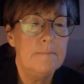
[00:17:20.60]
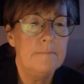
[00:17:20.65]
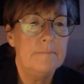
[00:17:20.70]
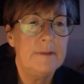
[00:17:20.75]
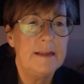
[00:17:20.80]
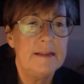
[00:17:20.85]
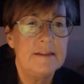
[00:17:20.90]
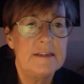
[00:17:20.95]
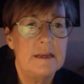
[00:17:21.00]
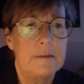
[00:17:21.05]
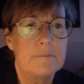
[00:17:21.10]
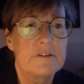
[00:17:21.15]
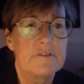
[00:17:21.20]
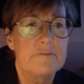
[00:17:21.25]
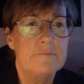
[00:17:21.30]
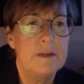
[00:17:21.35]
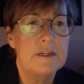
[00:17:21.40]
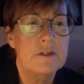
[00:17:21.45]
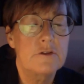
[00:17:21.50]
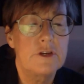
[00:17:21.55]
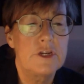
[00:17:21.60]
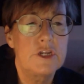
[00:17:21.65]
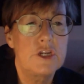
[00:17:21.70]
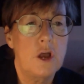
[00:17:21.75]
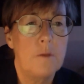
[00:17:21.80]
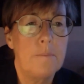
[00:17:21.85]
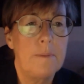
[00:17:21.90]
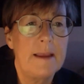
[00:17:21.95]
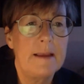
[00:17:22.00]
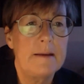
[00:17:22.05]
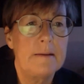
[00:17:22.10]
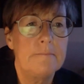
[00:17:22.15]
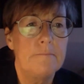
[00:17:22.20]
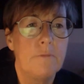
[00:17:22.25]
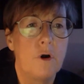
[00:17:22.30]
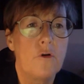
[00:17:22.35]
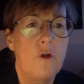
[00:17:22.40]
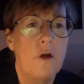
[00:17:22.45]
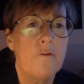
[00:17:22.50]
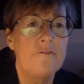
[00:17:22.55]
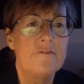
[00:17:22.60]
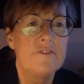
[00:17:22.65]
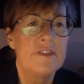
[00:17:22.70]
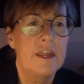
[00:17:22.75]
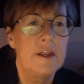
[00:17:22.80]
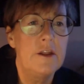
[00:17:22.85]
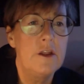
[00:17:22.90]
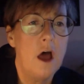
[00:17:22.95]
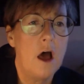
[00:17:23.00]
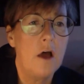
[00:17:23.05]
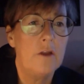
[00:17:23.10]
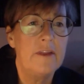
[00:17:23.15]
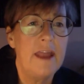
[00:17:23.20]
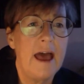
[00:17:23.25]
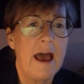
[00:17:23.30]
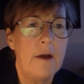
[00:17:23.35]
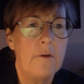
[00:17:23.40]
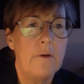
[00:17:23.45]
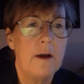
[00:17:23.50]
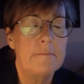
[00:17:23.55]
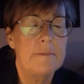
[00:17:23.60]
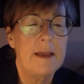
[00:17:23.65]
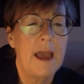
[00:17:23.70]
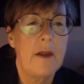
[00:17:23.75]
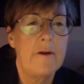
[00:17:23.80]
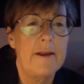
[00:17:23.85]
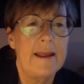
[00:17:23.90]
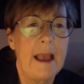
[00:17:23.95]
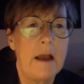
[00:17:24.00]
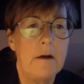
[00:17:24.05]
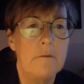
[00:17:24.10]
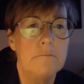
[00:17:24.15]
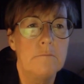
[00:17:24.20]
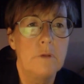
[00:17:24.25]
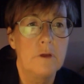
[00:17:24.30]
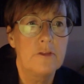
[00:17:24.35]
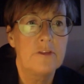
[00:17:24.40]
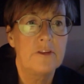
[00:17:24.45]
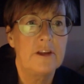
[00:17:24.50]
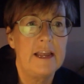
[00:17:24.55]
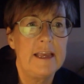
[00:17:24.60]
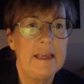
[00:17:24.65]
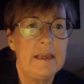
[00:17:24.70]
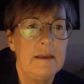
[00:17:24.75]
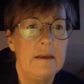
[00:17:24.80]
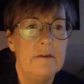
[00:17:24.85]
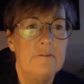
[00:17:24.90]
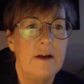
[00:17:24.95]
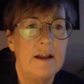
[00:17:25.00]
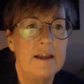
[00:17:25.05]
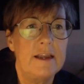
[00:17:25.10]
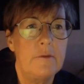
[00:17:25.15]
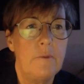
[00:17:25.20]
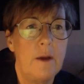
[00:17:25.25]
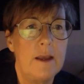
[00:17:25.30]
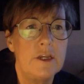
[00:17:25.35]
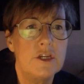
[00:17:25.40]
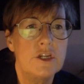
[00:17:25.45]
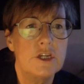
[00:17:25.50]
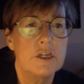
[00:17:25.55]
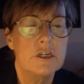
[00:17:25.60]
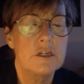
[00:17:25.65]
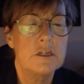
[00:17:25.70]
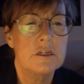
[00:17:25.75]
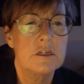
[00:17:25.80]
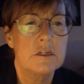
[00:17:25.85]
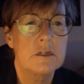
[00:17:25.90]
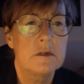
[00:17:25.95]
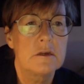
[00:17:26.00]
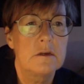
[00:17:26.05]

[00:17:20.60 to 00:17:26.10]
In terms of mystery shopping, more often than not now, I'm carrying out monthly evaluations.